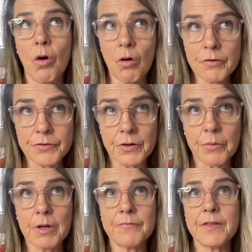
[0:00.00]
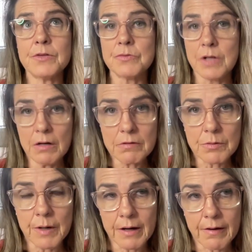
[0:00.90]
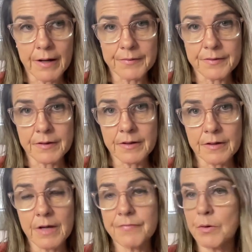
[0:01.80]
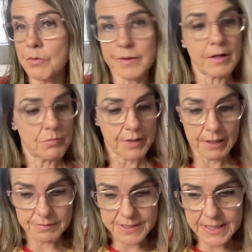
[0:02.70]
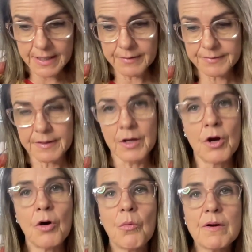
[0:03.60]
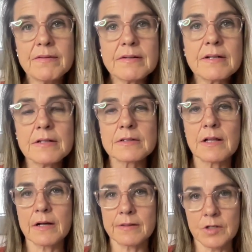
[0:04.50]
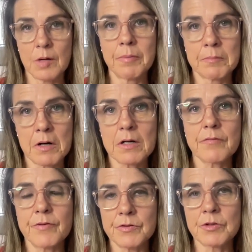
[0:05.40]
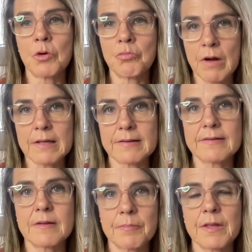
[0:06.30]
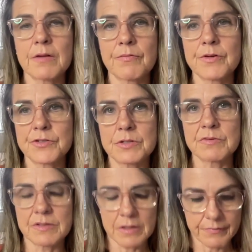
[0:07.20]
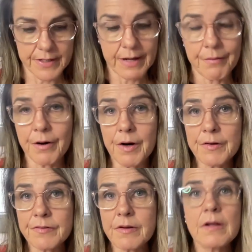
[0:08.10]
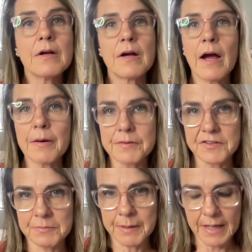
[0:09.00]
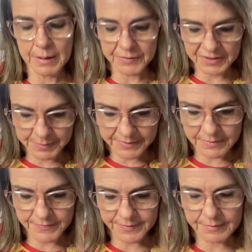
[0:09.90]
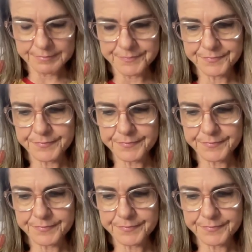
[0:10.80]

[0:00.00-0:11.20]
also, if they do not require housing, or they don't guarantee housing, what is that going to look like on the open market for you to go rent something for a student to live in? How hard is it? How expensive is it?